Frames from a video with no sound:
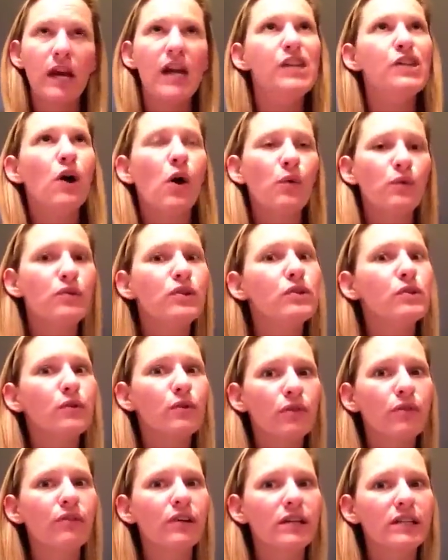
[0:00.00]
I don't do
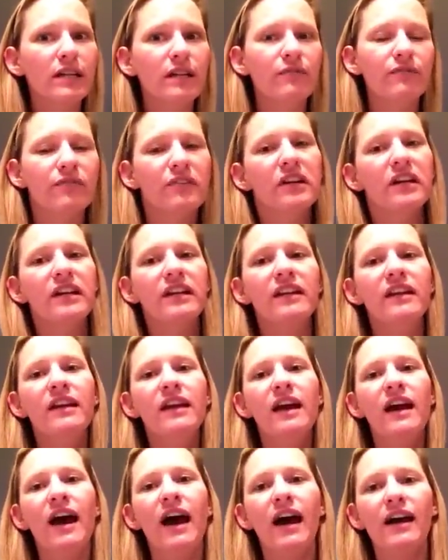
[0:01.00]
3 different
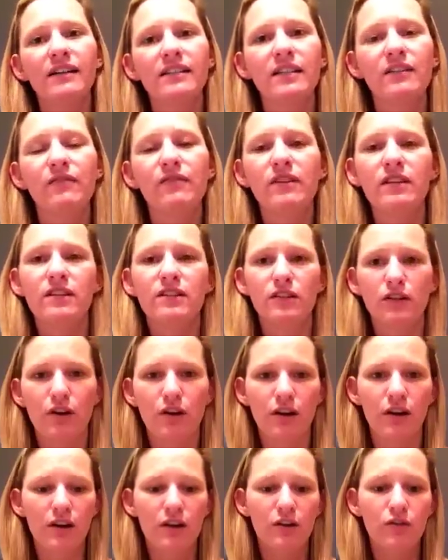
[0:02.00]
activities
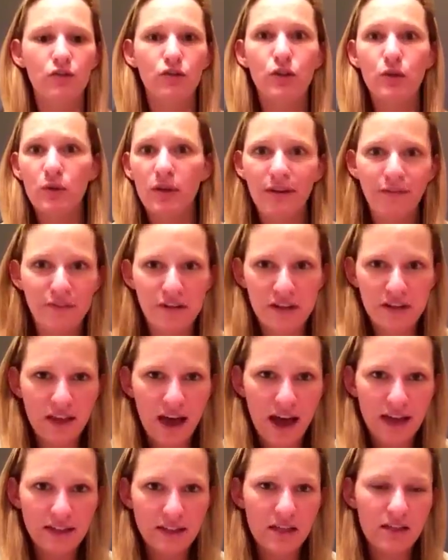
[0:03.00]
or 2 different
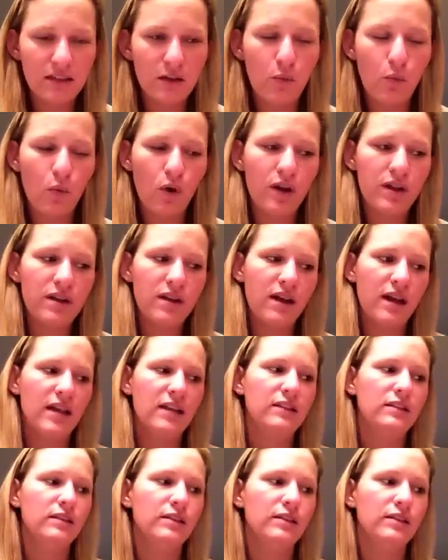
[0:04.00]
classes in one night.